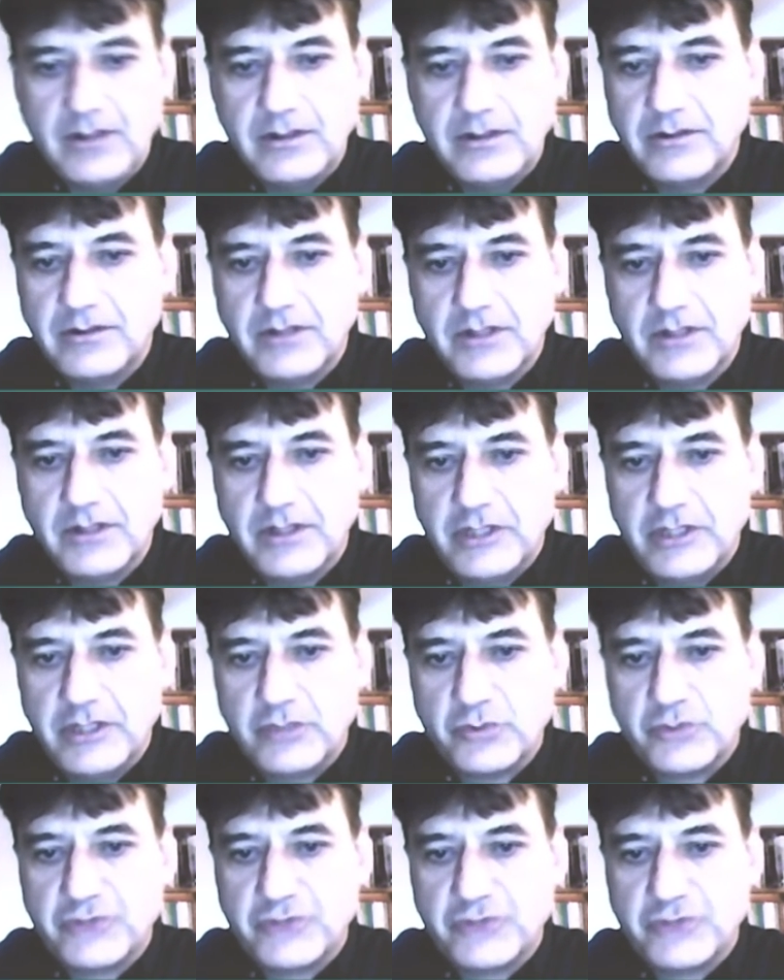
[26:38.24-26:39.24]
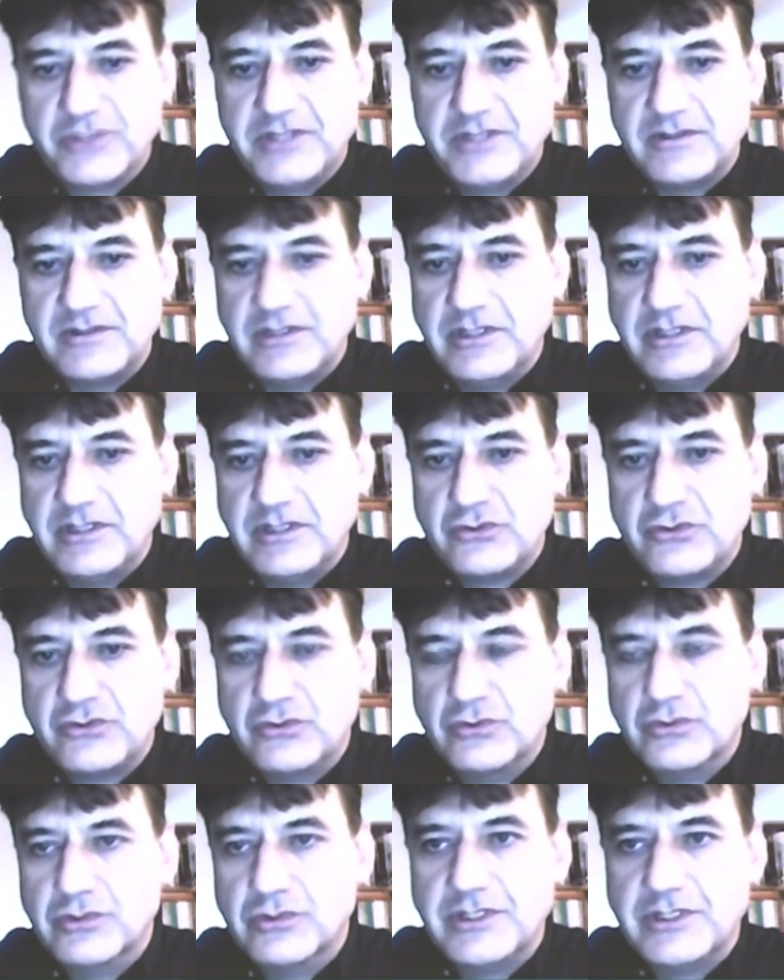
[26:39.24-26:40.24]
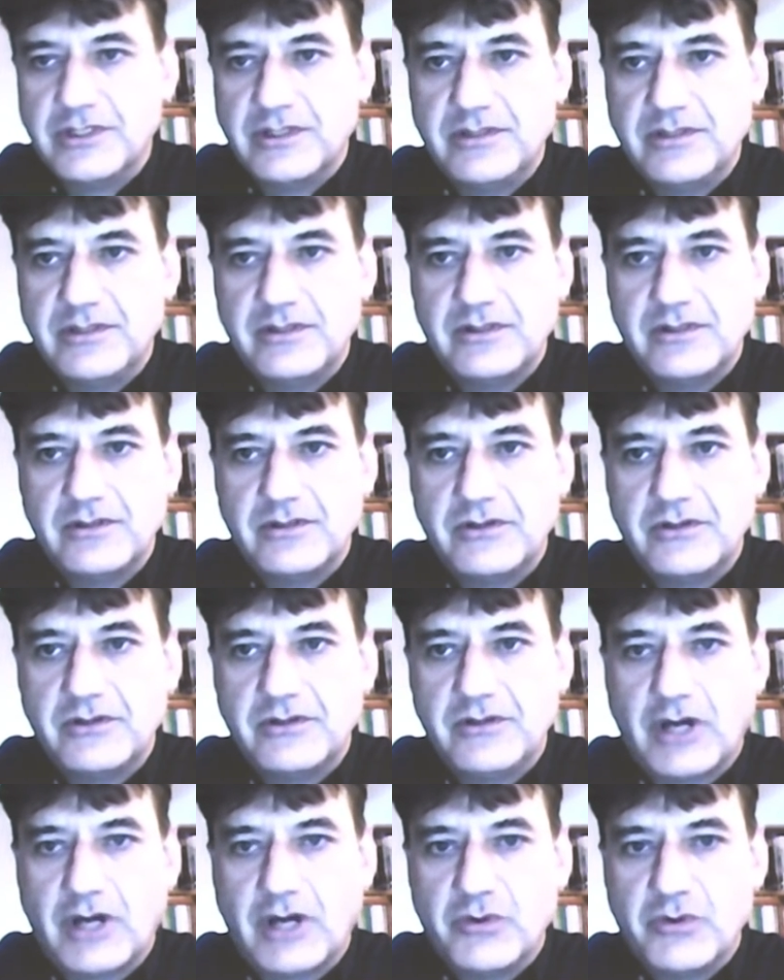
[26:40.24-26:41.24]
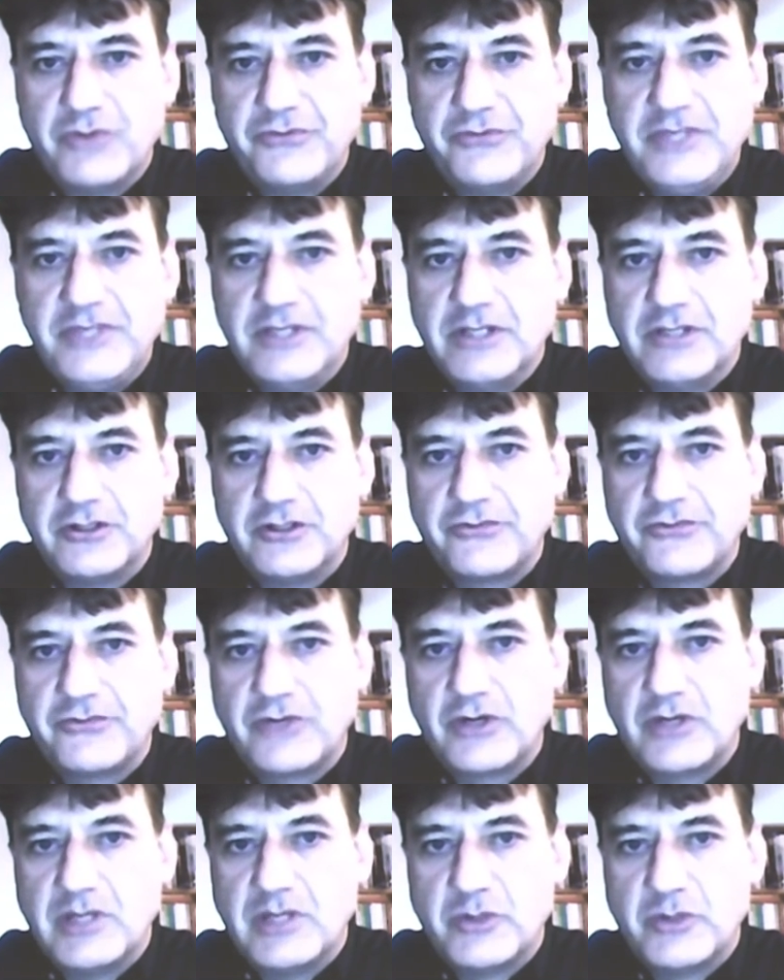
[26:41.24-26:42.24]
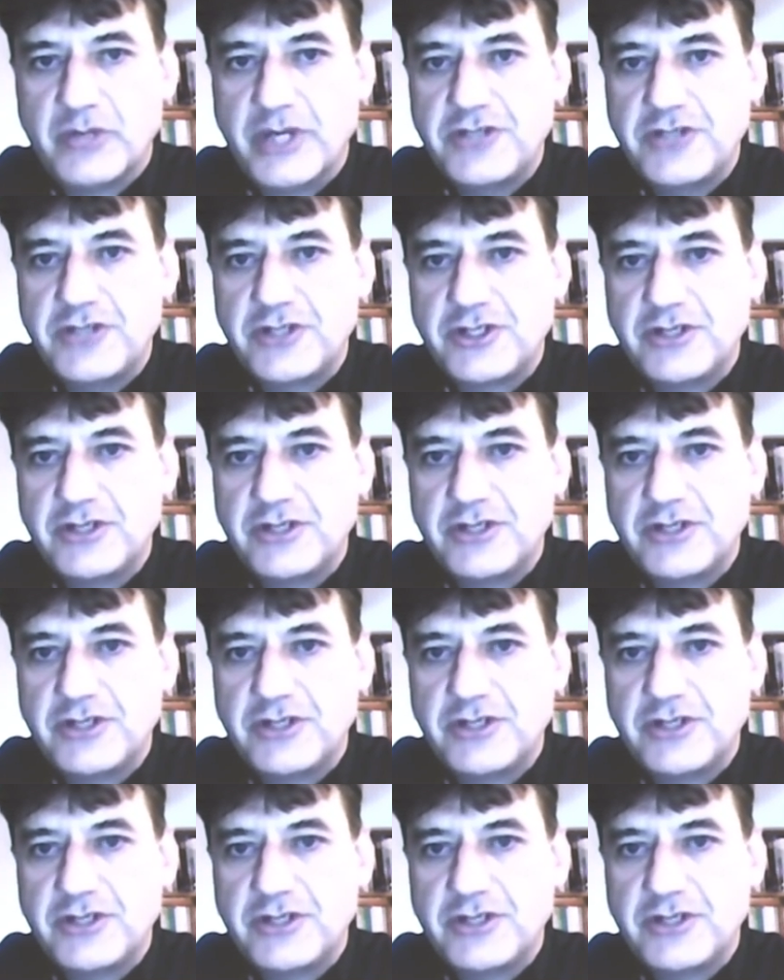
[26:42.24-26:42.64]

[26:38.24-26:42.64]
it would fit into our field of collaboration.